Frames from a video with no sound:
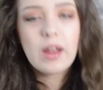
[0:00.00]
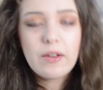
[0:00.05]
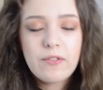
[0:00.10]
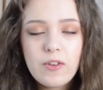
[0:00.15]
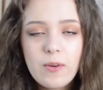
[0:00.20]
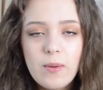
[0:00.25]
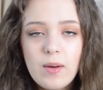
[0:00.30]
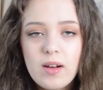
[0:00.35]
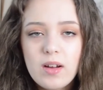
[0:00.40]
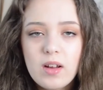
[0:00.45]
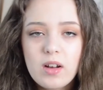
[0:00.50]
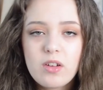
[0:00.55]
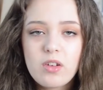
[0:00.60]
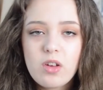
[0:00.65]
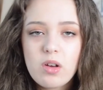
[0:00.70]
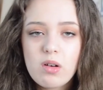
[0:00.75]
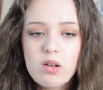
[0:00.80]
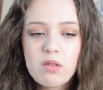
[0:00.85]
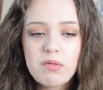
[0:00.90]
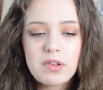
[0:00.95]
If you are going to
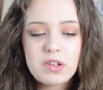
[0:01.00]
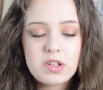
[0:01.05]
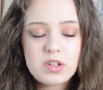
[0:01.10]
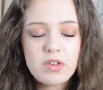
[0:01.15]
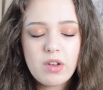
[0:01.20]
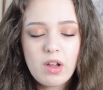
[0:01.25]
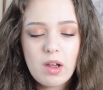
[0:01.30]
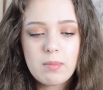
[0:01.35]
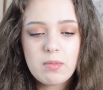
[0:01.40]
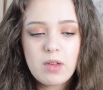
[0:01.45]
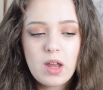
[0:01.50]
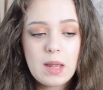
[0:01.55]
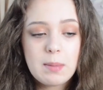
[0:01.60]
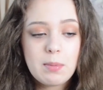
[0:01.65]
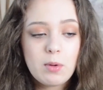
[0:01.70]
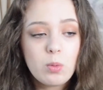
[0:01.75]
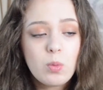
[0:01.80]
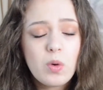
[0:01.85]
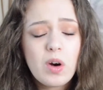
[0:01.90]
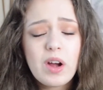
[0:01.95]
do a revision
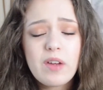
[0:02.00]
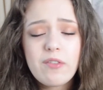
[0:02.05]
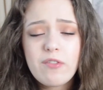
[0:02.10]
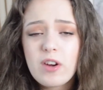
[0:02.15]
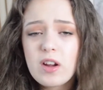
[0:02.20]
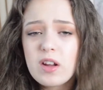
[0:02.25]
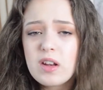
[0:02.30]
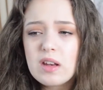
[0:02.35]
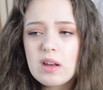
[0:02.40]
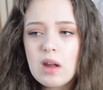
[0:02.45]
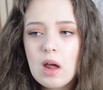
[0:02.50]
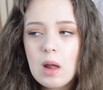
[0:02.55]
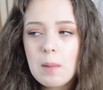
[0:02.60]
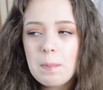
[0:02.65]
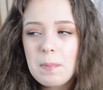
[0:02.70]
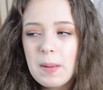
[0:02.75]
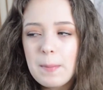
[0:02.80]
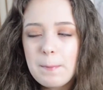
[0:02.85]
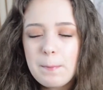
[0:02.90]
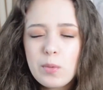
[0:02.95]
timetable, what I find a
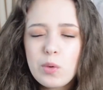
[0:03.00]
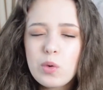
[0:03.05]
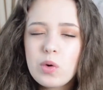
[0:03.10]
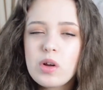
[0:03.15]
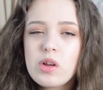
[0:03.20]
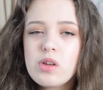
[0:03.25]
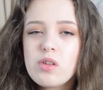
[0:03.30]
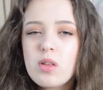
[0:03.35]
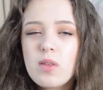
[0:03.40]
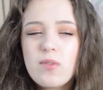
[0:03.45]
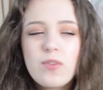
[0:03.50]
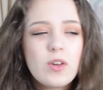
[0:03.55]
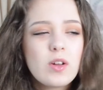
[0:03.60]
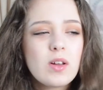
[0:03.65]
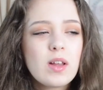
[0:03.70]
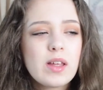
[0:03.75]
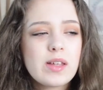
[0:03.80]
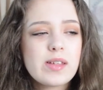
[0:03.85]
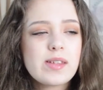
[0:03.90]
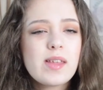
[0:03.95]
bit more useful
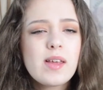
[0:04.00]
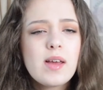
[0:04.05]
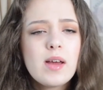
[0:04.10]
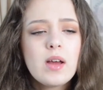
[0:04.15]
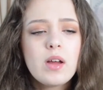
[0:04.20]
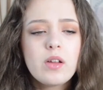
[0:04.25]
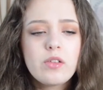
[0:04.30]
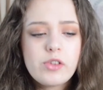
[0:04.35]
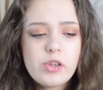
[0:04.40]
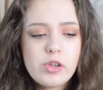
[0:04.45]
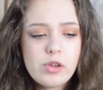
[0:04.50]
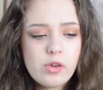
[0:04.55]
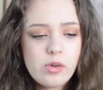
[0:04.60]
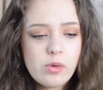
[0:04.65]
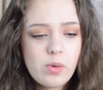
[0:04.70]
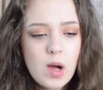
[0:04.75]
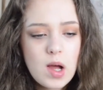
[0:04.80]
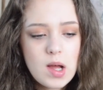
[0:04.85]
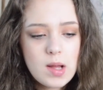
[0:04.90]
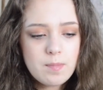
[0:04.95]
is
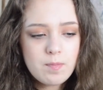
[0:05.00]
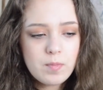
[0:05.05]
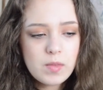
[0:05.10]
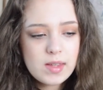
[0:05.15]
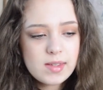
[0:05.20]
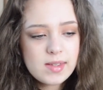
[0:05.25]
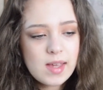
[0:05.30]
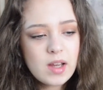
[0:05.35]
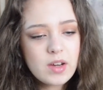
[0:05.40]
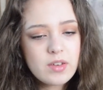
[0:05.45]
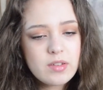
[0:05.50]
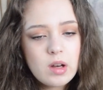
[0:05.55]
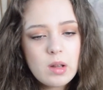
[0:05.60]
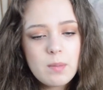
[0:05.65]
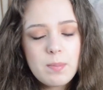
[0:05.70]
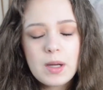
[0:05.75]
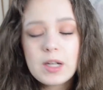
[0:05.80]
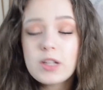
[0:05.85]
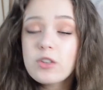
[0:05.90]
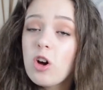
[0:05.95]
to section it
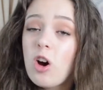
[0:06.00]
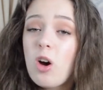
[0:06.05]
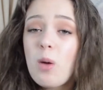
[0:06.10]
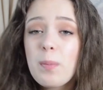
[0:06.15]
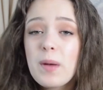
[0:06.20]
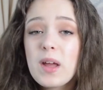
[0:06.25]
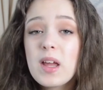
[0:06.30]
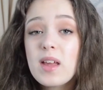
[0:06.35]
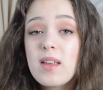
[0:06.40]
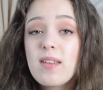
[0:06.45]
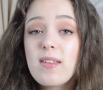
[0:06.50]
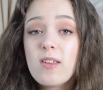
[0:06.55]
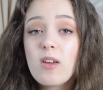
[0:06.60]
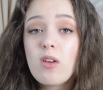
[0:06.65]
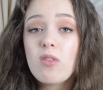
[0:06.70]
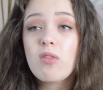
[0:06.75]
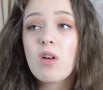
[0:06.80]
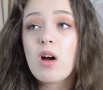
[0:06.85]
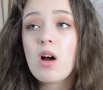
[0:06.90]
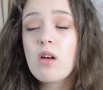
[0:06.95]
by topics
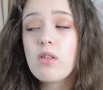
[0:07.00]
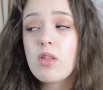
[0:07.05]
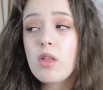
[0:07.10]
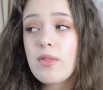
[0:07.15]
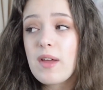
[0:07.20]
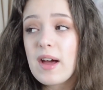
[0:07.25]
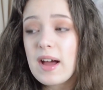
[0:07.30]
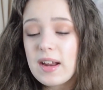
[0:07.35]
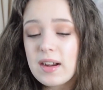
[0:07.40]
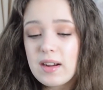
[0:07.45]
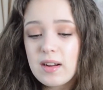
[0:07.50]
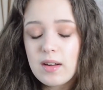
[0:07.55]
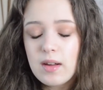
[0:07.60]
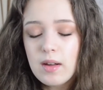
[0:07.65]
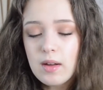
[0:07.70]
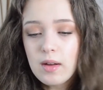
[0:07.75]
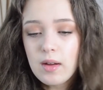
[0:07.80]
rather than